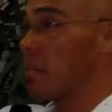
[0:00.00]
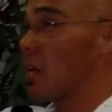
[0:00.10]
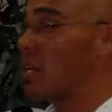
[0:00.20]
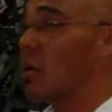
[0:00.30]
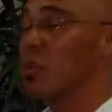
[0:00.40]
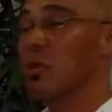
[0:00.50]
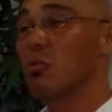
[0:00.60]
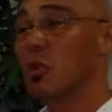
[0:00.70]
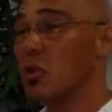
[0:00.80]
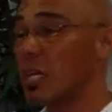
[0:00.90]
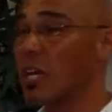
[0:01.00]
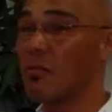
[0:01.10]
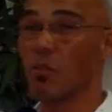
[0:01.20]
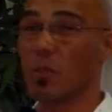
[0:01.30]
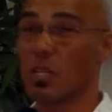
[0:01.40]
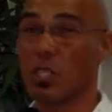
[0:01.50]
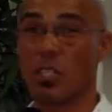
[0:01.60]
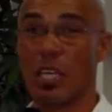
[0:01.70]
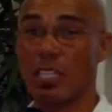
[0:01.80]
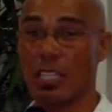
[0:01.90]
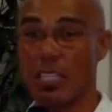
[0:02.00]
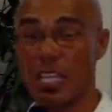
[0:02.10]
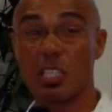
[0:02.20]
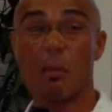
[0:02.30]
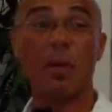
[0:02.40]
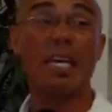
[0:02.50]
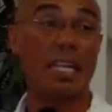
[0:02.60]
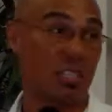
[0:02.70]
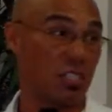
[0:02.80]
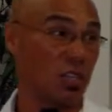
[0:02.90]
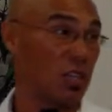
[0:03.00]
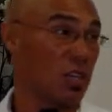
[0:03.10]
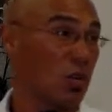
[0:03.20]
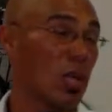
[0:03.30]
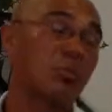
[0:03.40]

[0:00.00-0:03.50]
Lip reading: Now, I want to be real careful because it depends.